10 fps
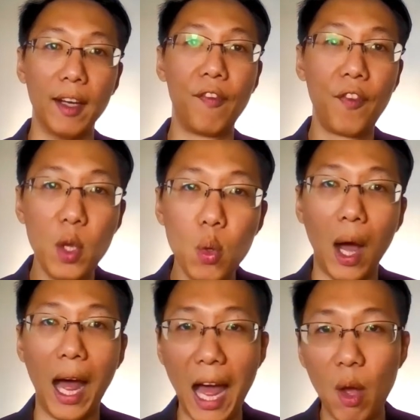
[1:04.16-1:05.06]
a
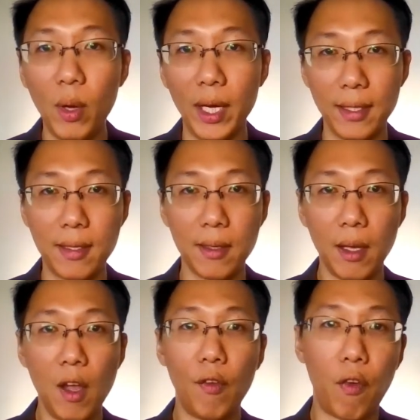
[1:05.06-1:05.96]
few hours
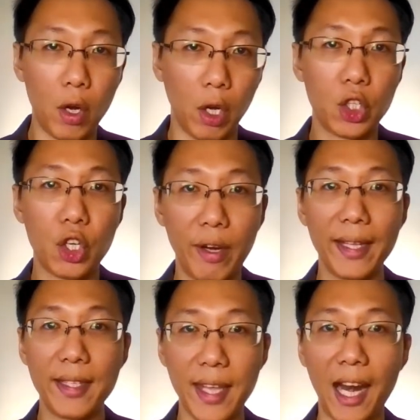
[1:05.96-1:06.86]
for your
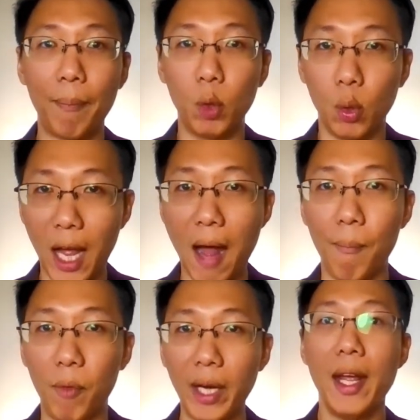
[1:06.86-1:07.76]
trade setup to
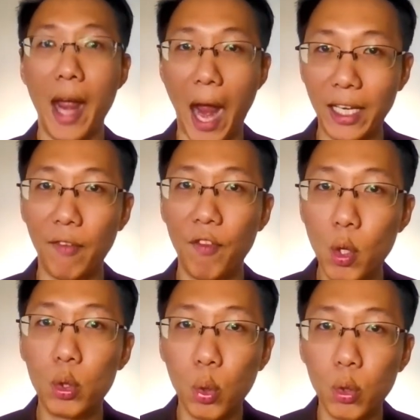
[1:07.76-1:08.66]
come. Right? And if
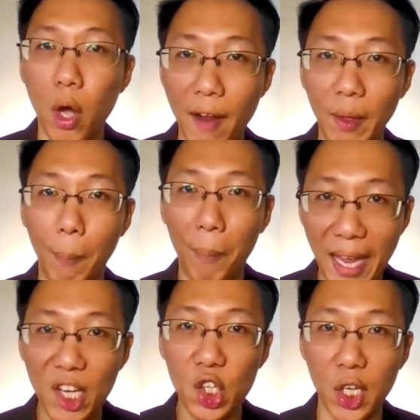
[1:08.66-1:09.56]
you do not have the
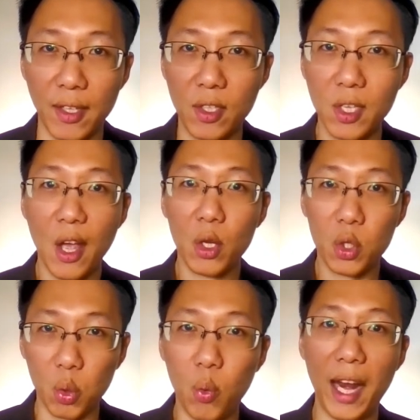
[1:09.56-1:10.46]
patience
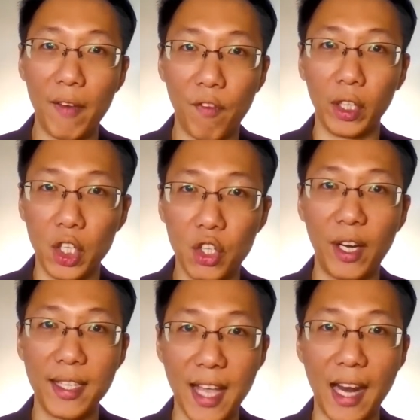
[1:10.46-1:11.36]
to wait for the
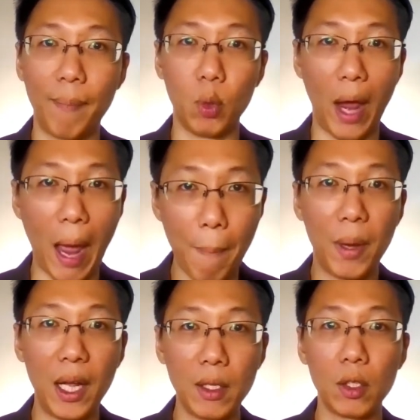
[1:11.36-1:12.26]
trade setup to
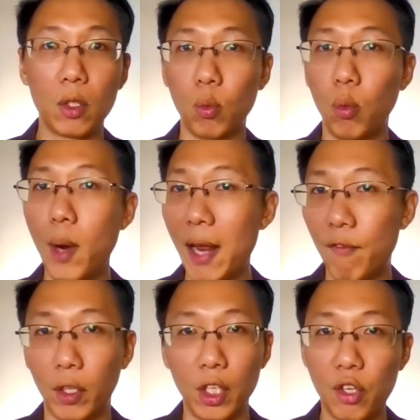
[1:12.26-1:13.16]
happen, to wait
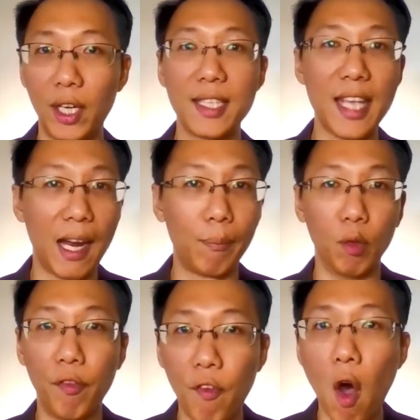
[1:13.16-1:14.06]
for the trade setup to
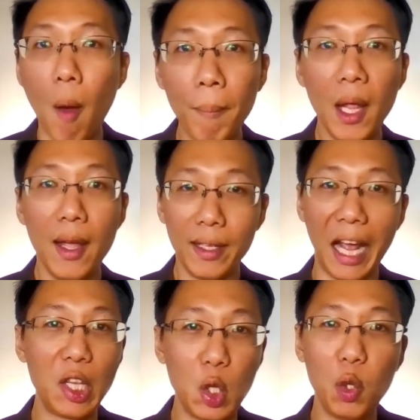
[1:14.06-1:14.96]
form,
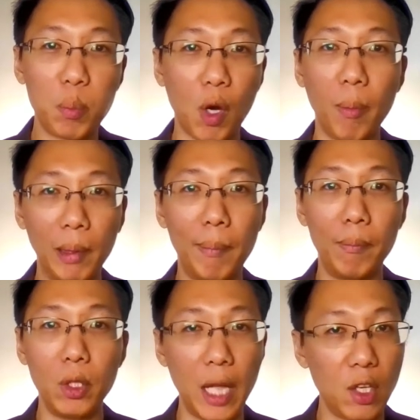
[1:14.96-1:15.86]
then you probably
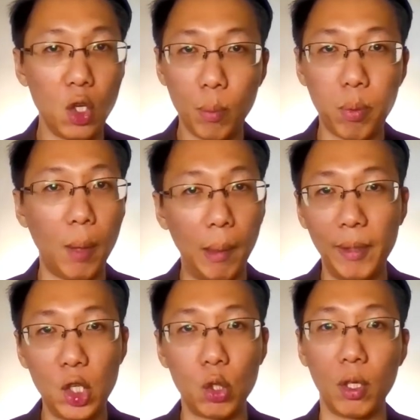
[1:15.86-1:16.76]
then you
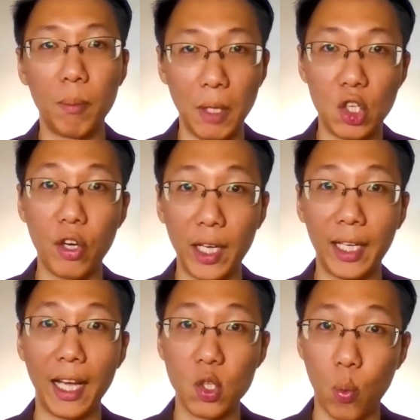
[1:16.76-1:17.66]
probably shouldn't be
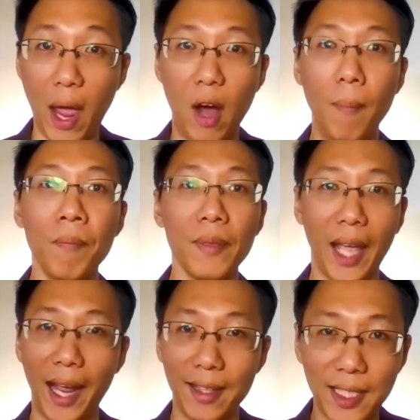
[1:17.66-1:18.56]
trading as well.
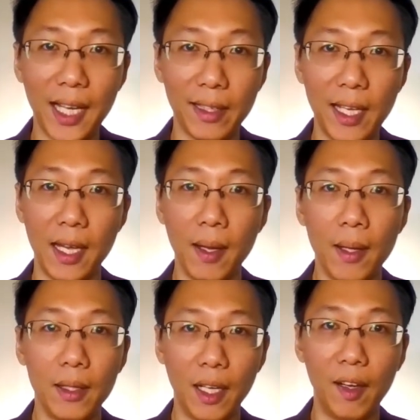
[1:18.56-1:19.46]
And thirdly,
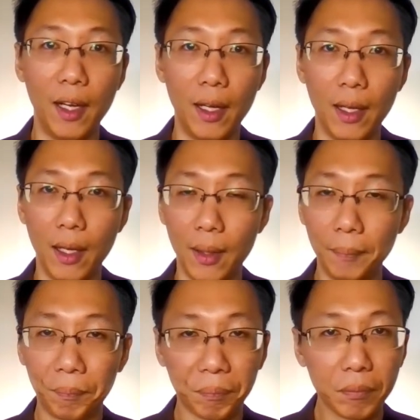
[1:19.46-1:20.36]
the
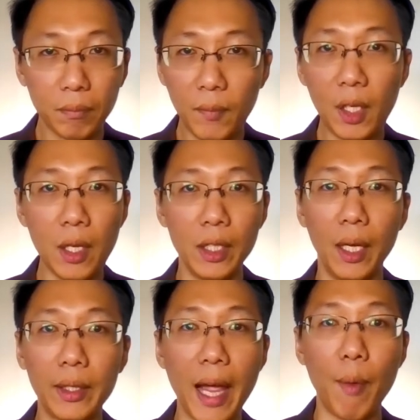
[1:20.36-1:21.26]
the
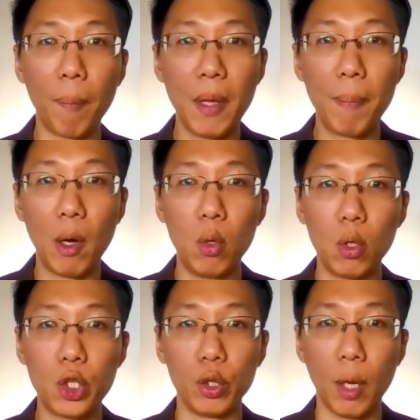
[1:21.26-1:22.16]
type of people
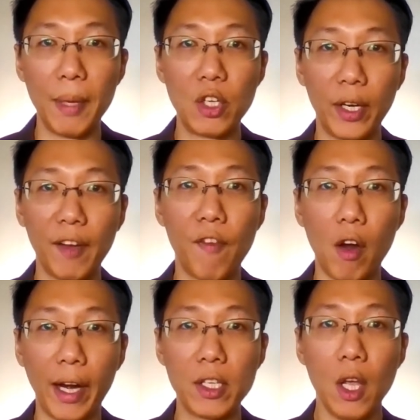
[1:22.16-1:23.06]
who should not be trading
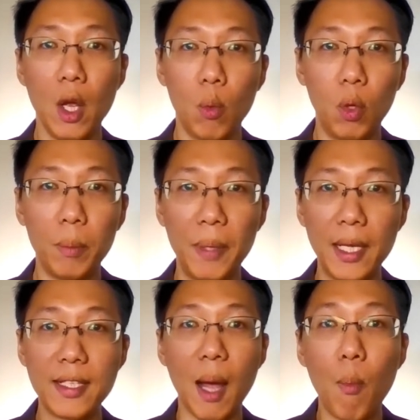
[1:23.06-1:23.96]
Forex would be
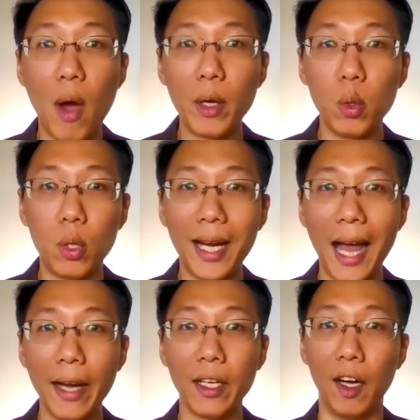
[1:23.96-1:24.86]
someone who
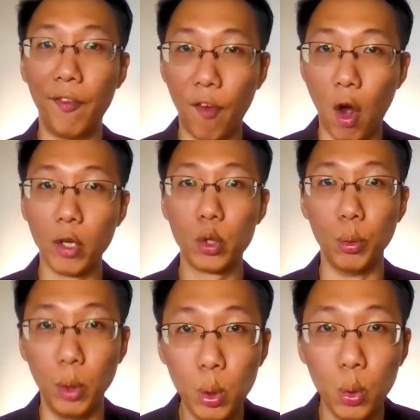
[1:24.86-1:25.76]
can't afford
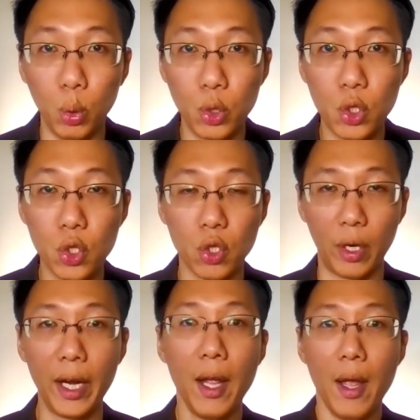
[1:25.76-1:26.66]
to lose.
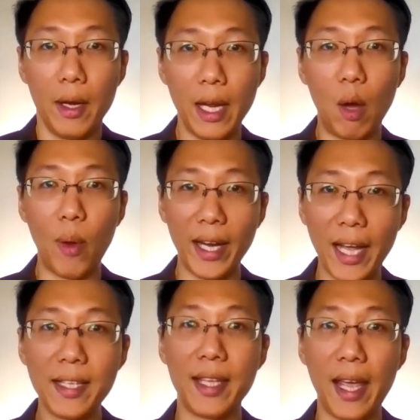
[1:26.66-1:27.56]
Right? Now, when
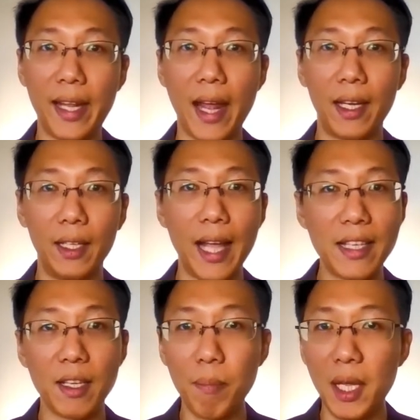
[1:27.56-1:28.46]
I say that, it
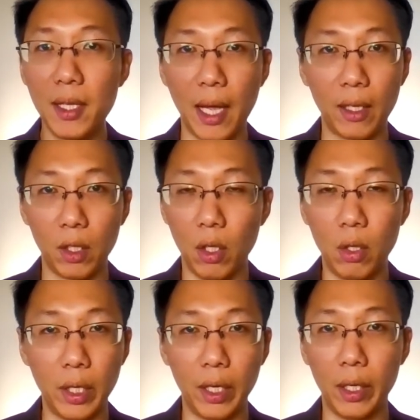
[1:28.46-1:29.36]
doesn't mean that, you
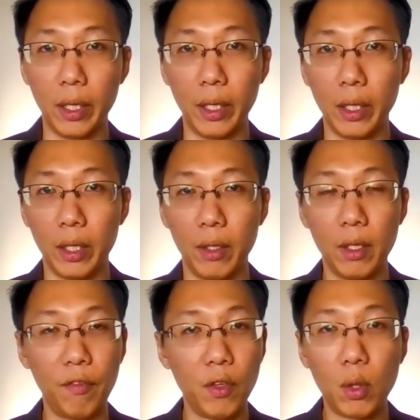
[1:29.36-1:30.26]
know, uh,
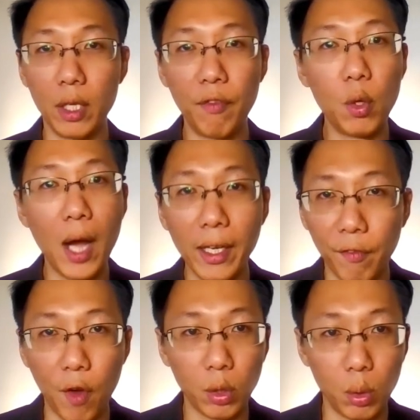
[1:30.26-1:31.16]
if you if you can't
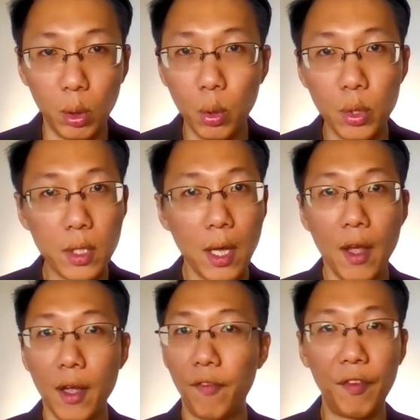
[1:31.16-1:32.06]
afford to lose
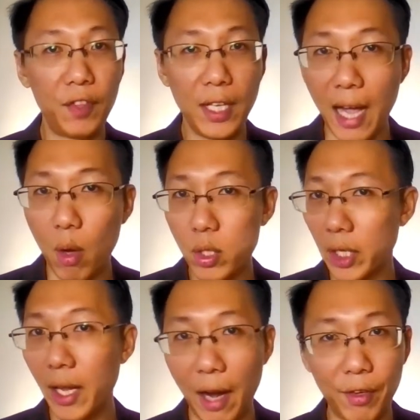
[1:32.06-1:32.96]
fifty thousand
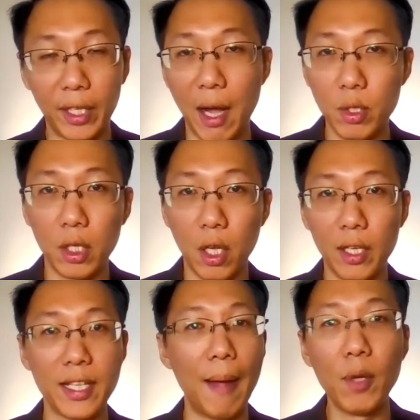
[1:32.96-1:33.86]
dollars, one hundred thousand
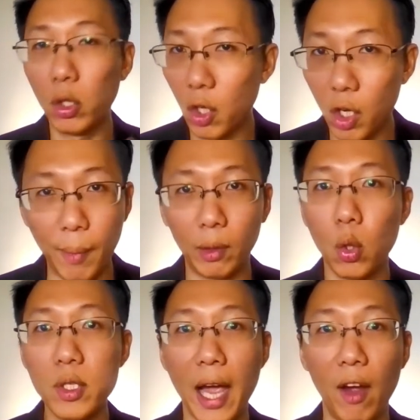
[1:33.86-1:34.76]
dollars. I'm not talking about
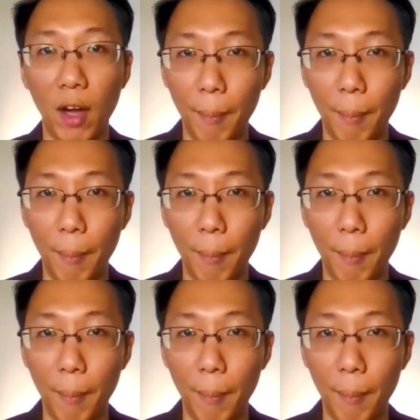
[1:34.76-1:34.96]
those kind of